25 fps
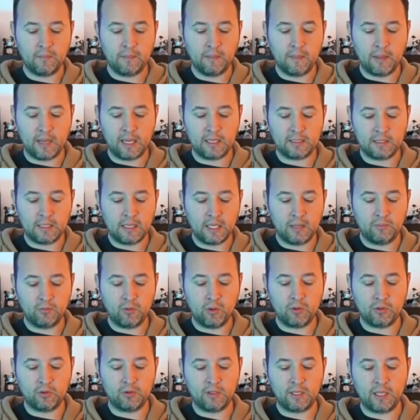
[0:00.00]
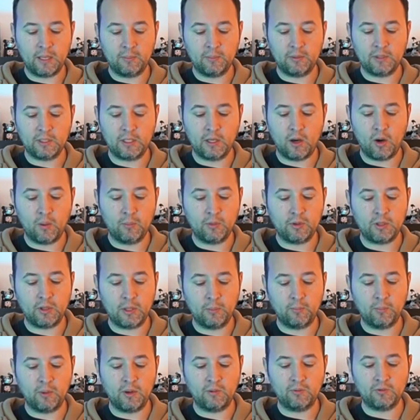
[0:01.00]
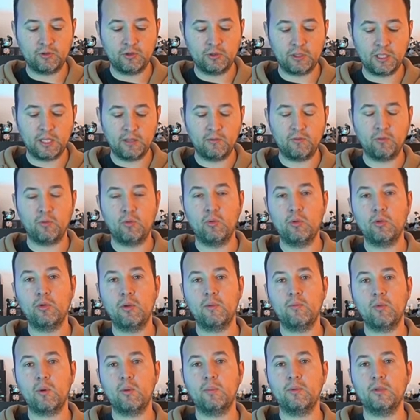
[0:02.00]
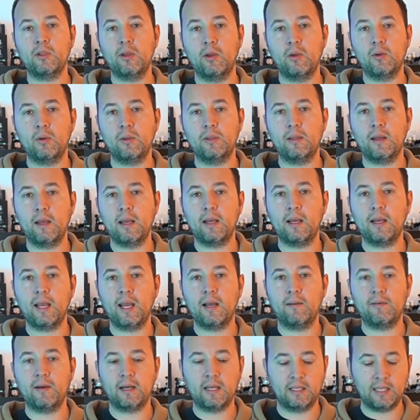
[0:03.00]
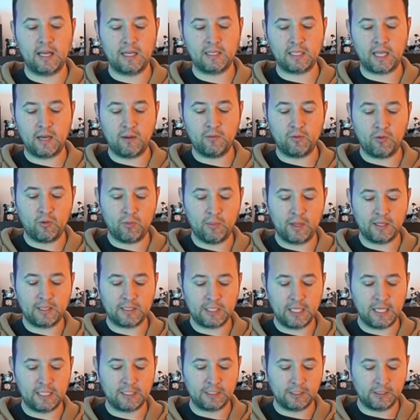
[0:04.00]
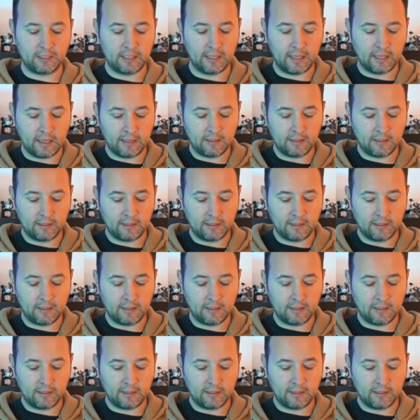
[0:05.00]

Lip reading: Yes, and I've also enabled the option above to take photos of obstacles. I've done that now for my tests.